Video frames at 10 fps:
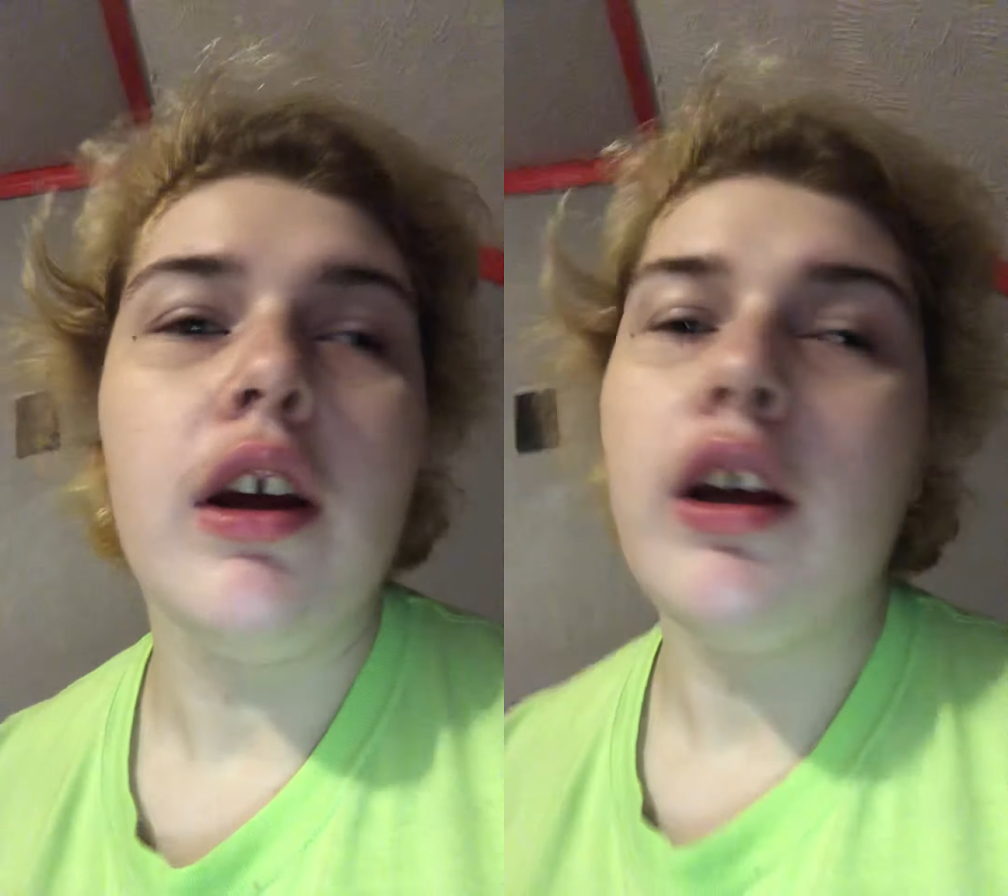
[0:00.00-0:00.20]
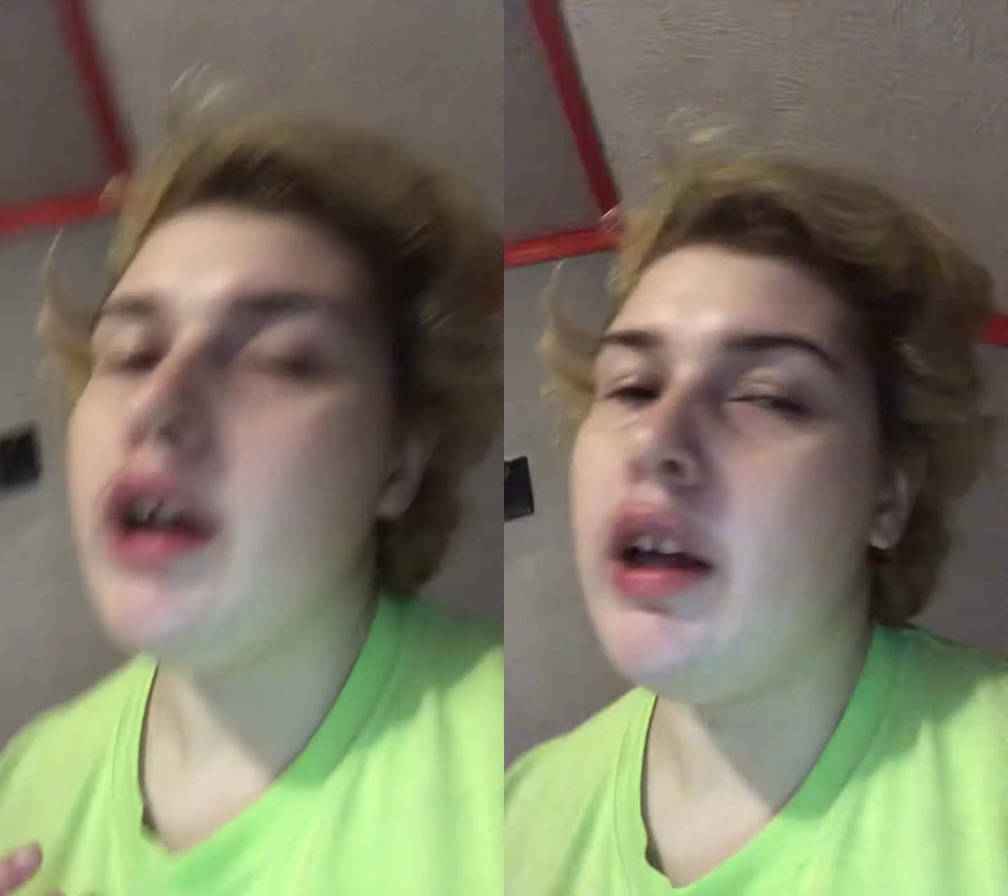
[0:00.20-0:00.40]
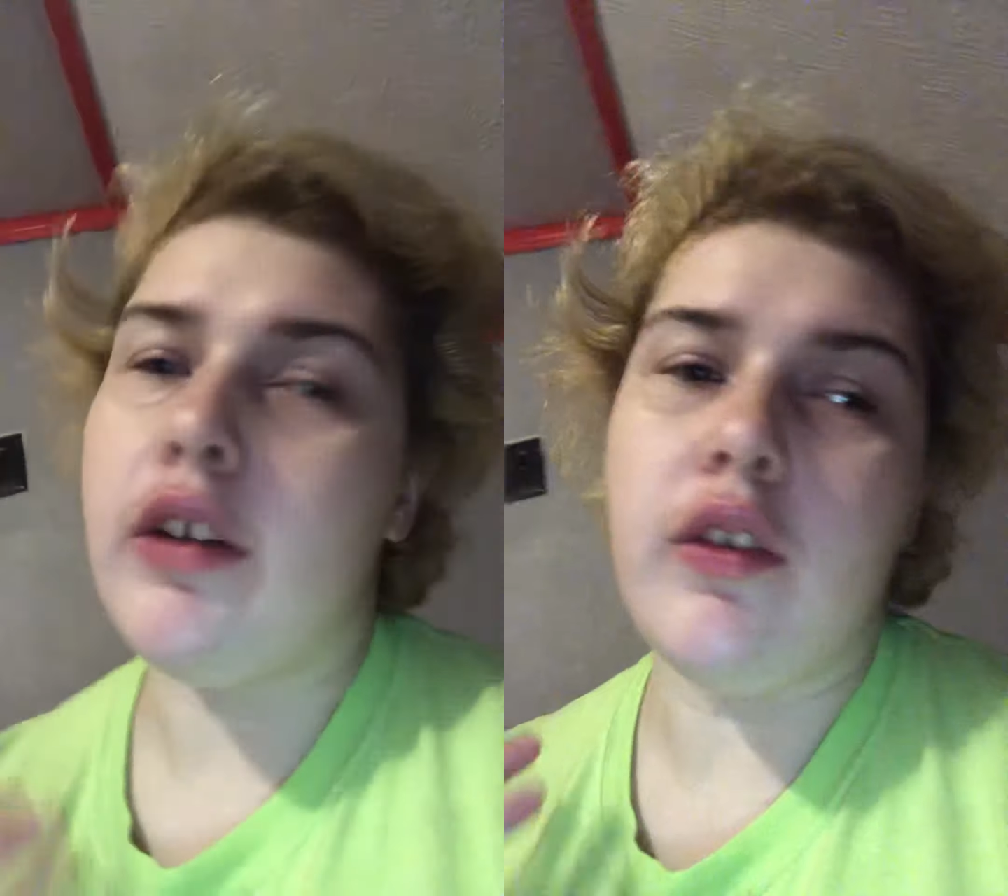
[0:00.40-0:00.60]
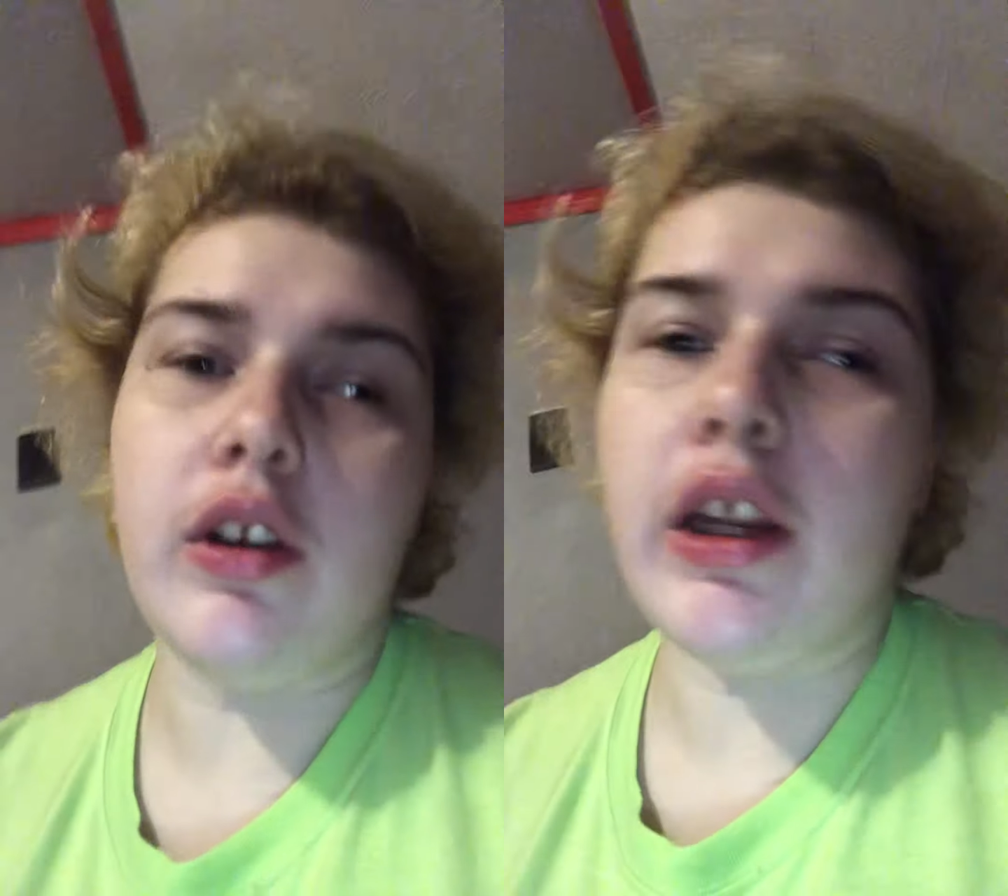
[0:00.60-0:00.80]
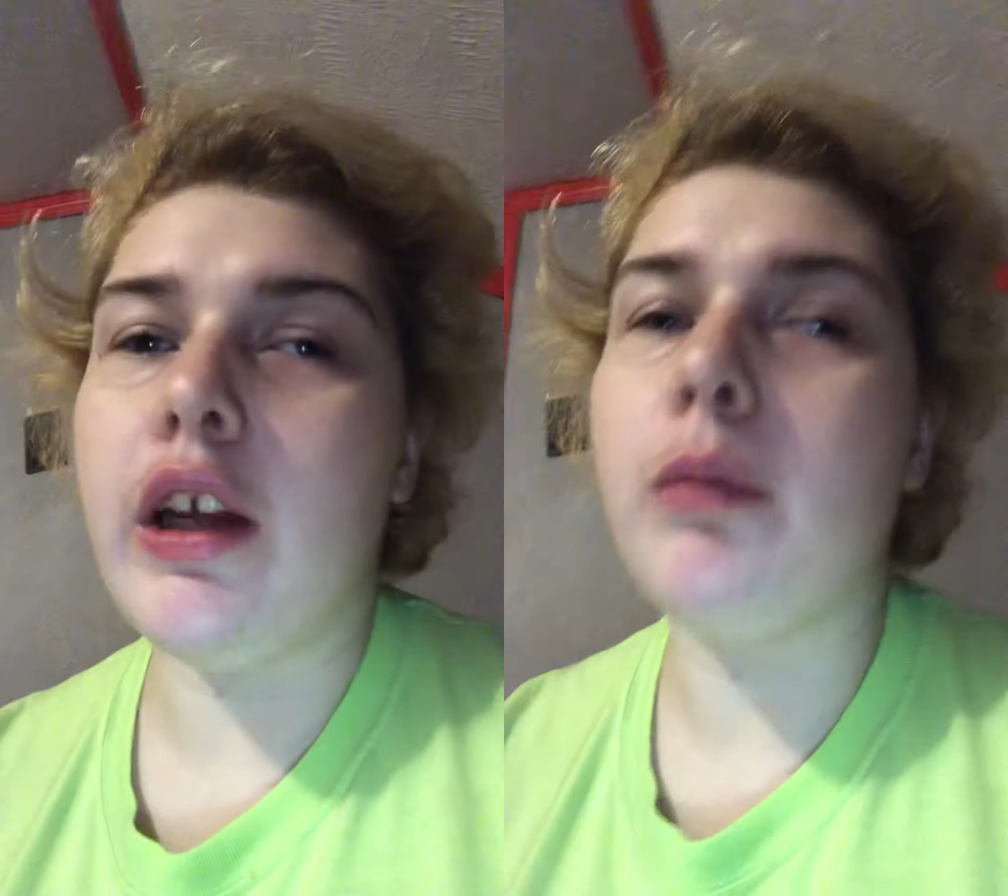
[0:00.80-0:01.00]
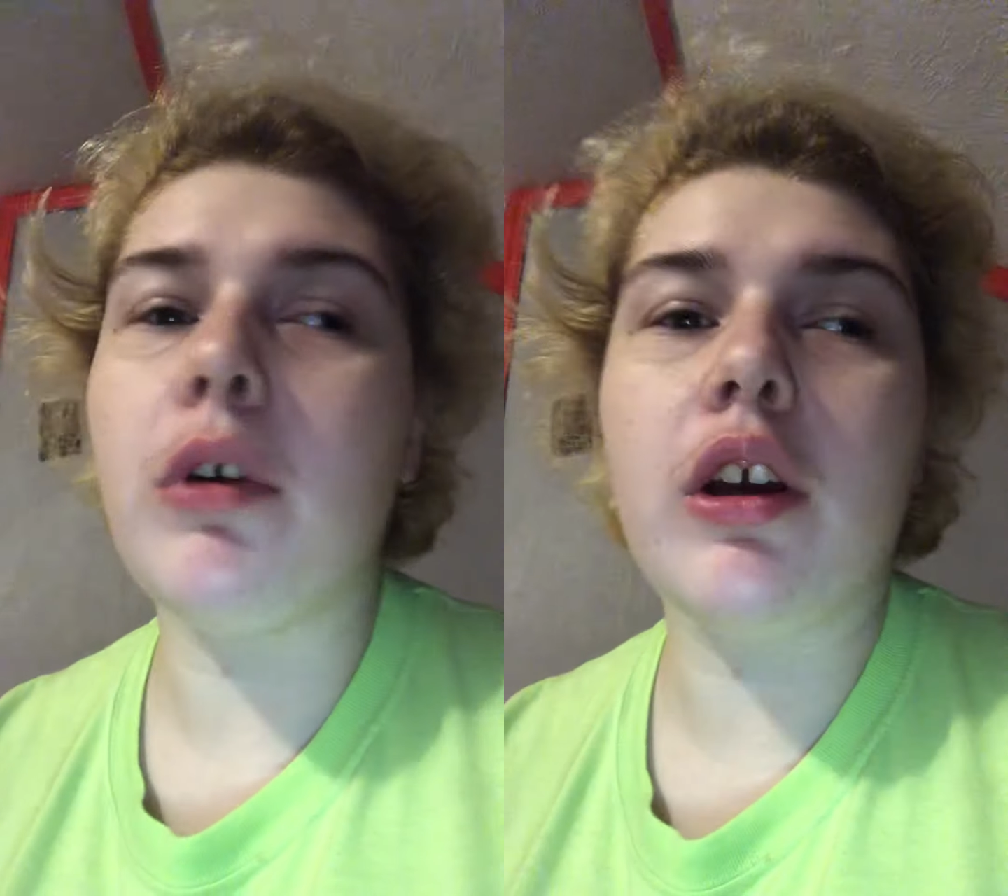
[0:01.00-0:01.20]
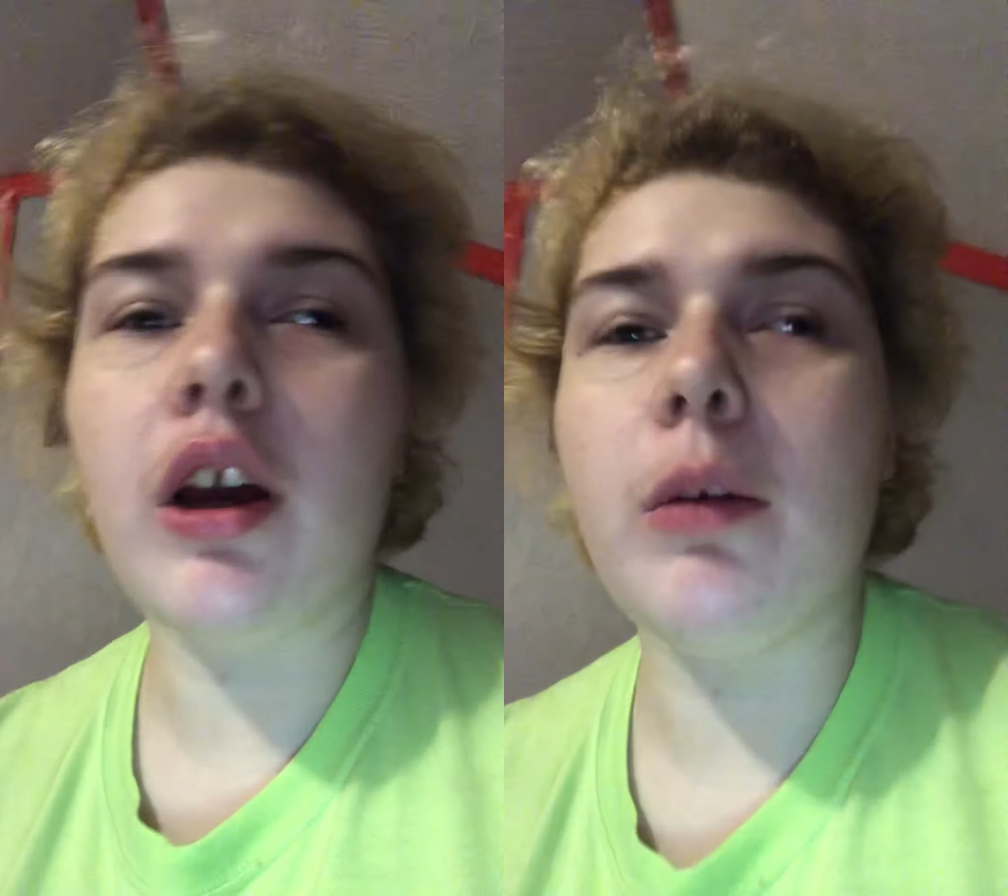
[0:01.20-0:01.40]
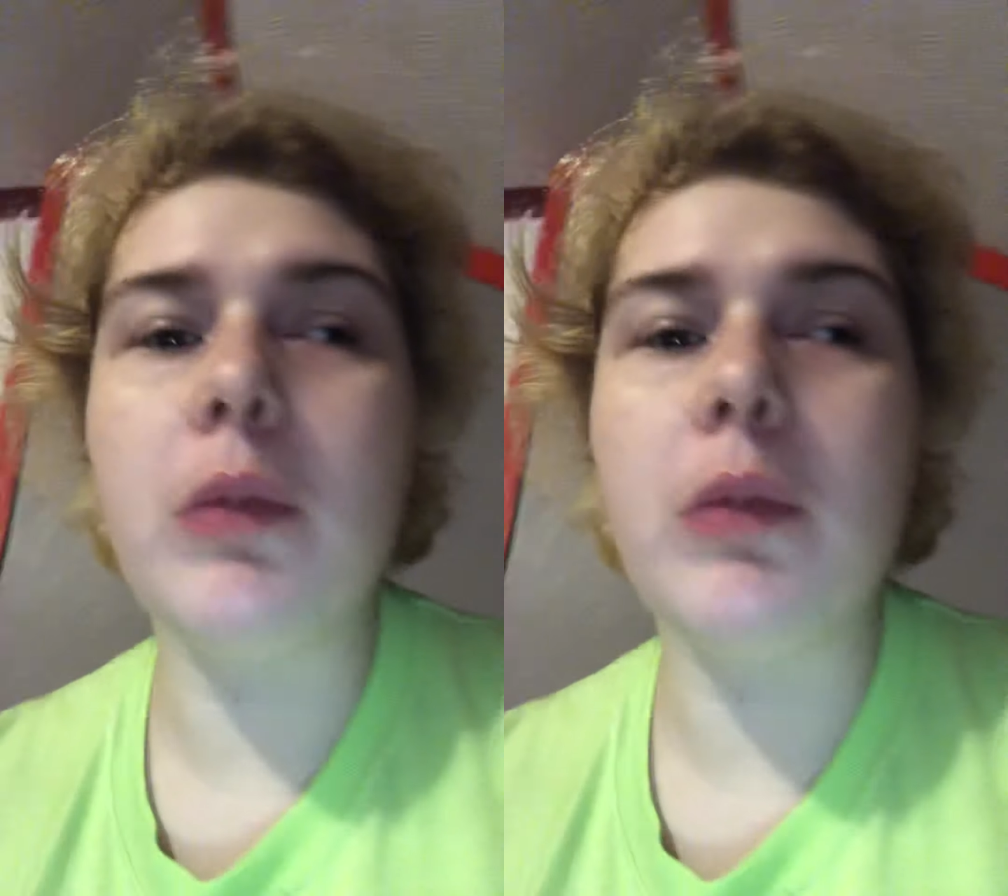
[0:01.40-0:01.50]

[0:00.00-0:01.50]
and today I'm gonna come